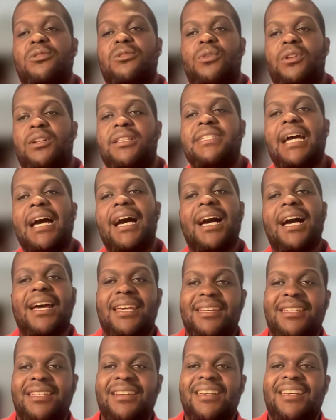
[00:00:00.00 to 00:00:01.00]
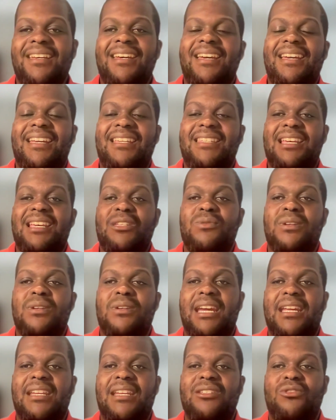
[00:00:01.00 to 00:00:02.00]
will die as we
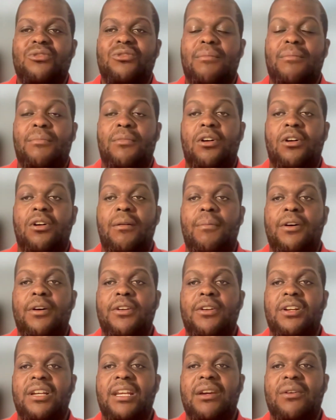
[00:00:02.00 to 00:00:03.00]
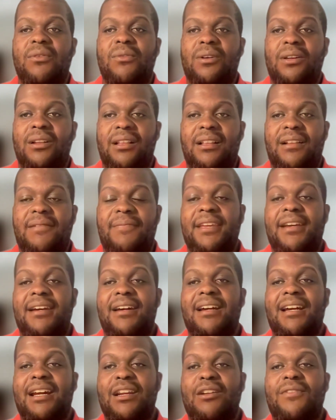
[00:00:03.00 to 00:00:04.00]
get into a more monolingual
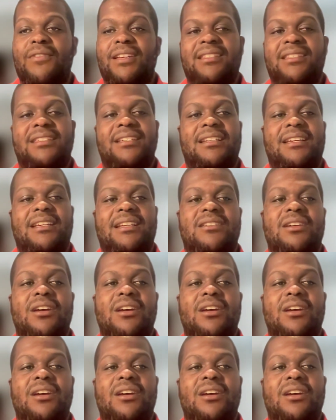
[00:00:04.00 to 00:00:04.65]
kind of internet.